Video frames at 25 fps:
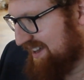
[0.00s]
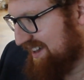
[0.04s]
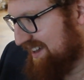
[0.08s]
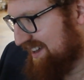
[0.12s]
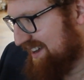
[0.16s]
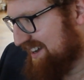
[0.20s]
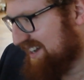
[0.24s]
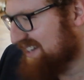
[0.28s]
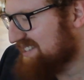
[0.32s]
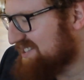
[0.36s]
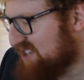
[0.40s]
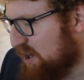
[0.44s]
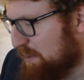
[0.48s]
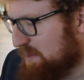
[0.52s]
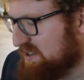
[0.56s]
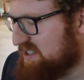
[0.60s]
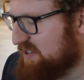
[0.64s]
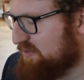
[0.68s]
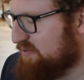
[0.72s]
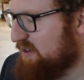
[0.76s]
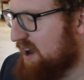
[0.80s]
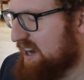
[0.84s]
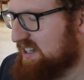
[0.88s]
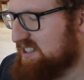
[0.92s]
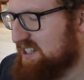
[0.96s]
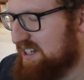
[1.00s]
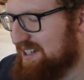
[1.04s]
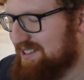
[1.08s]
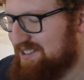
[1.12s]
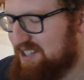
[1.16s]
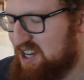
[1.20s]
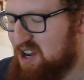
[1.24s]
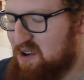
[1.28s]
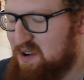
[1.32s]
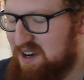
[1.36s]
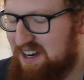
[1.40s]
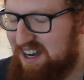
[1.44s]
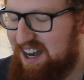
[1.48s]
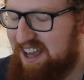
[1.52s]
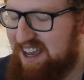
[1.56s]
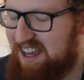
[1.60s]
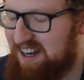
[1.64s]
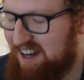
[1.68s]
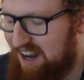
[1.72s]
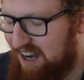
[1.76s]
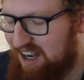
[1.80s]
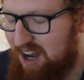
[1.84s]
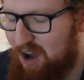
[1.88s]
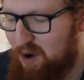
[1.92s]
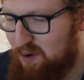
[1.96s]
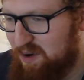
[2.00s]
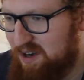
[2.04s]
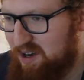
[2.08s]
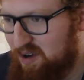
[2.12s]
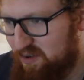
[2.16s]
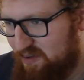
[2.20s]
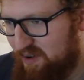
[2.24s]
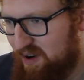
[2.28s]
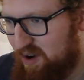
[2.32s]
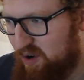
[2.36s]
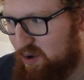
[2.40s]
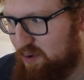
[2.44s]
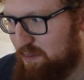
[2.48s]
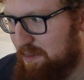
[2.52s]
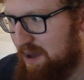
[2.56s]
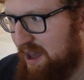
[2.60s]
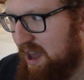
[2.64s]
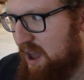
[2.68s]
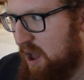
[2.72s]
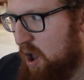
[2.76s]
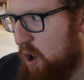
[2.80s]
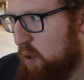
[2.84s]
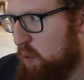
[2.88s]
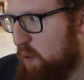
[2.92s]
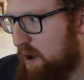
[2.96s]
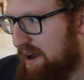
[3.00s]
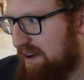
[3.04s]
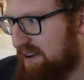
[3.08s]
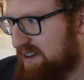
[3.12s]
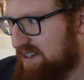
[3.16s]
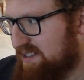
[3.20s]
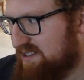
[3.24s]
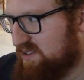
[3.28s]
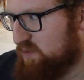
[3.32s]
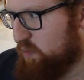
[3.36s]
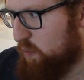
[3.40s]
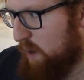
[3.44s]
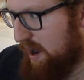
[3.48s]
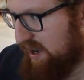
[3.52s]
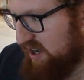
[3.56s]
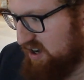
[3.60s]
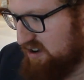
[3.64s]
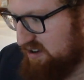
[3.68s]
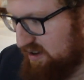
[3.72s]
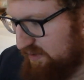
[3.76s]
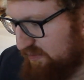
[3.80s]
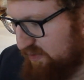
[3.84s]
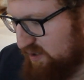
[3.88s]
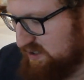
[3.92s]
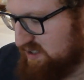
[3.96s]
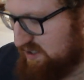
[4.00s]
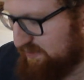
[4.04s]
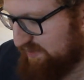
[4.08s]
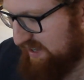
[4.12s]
because so much of writing is you alone in a room, whereas when you're in front of